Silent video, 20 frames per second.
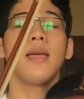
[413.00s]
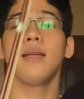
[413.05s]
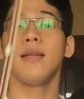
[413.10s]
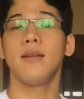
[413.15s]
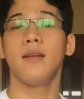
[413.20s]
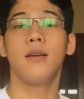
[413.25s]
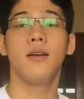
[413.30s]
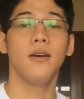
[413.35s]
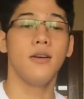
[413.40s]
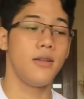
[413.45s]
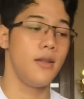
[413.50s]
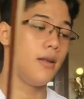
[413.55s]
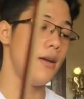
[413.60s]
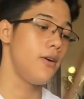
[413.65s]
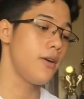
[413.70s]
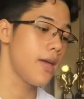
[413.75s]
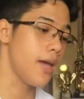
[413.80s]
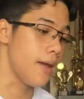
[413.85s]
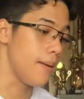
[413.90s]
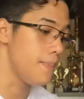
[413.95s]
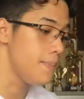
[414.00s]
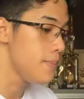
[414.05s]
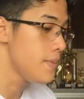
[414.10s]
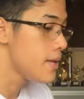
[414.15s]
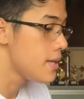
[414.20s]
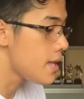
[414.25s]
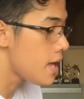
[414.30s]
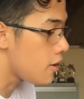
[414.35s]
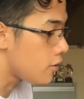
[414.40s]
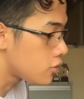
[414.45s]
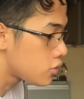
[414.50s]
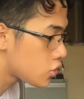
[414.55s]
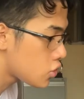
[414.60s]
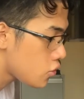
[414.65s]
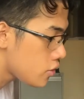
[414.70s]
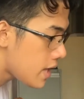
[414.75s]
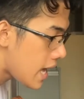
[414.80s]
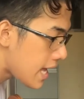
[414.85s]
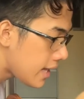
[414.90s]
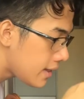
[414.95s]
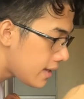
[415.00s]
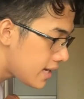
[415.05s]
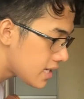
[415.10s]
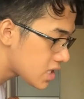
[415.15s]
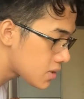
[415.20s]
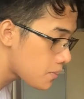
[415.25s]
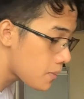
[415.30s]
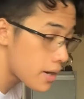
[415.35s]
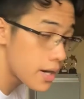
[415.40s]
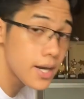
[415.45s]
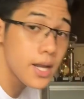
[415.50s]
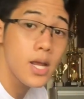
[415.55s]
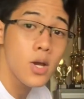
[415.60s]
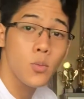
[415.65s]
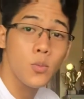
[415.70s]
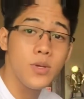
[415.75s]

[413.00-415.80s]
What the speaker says: Good. Okay. Now, so that last part,